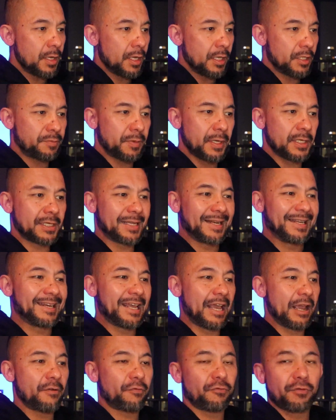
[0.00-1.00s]
It's basically
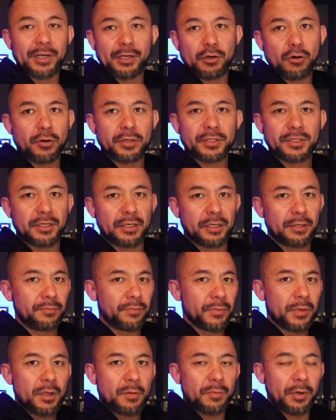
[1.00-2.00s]
in every continent.
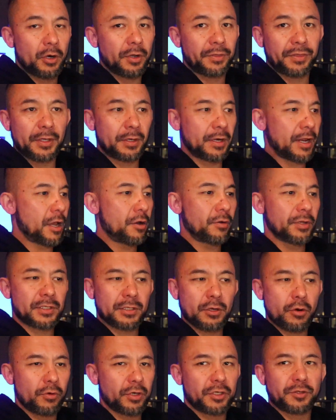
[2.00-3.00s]
But I think now it's
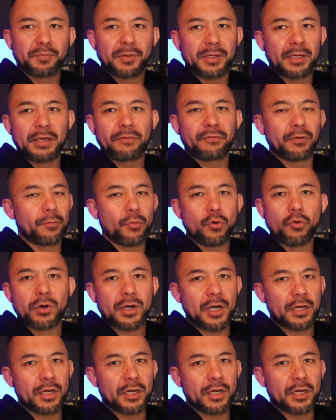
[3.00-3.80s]
going to be even more